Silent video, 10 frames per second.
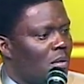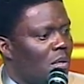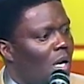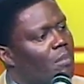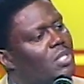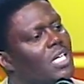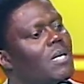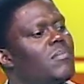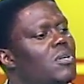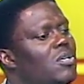I'm sick
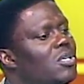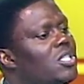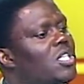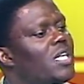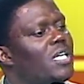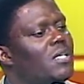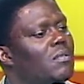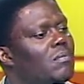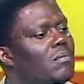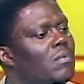of bullshit.
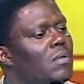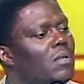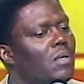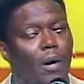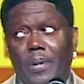I'm